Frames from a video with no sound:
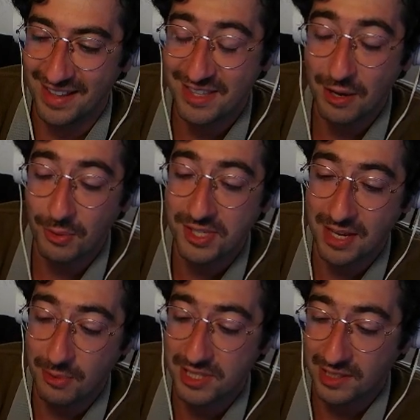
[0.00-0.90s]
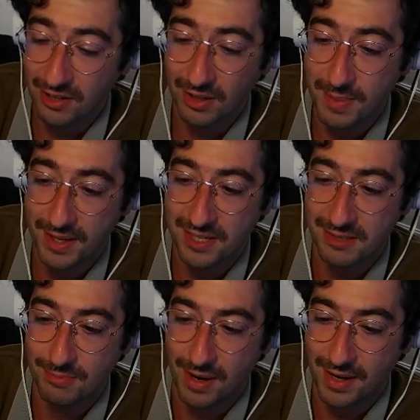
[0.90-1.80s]
was literally because
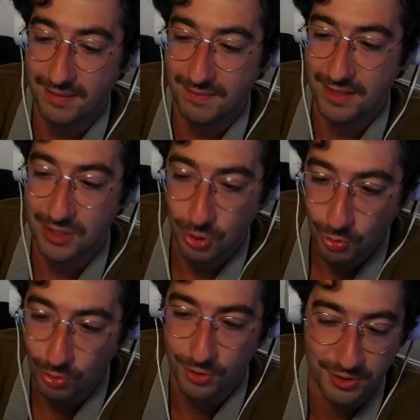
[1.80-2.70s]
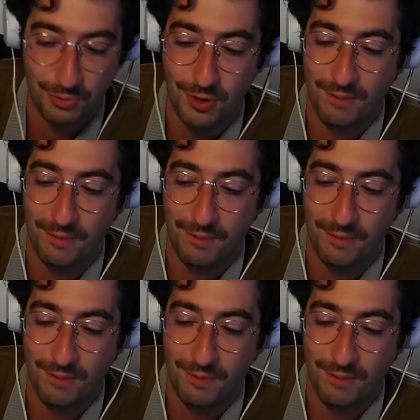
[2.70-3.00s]
the tools were